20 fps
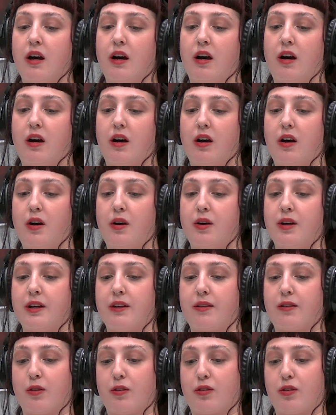
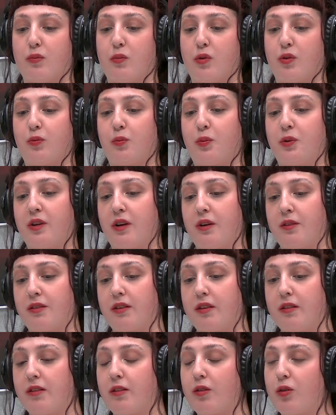It's also more
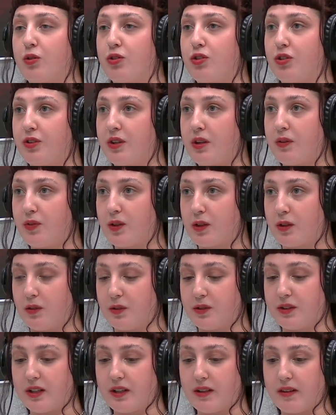pronounced in social
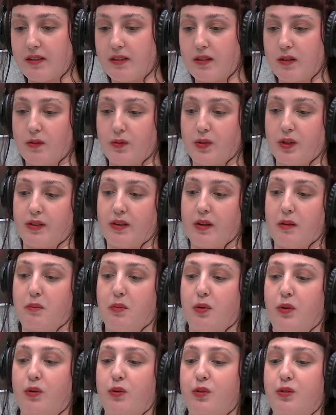difficulties. For
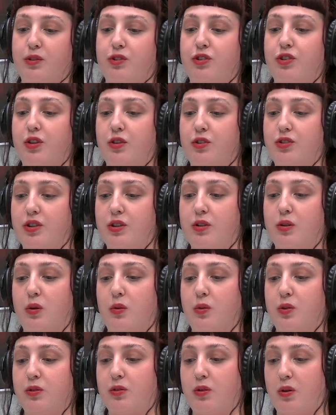example, children
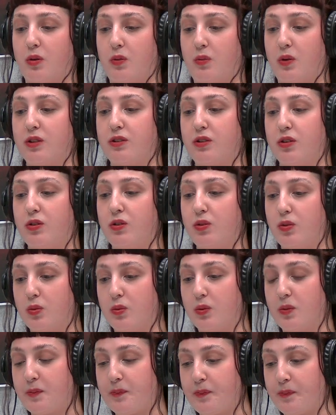don't know what to
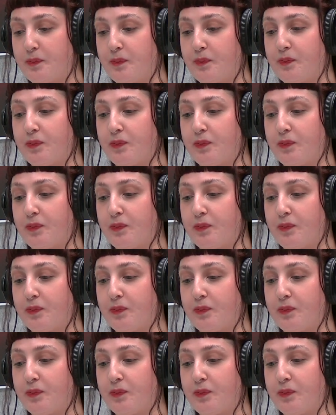do,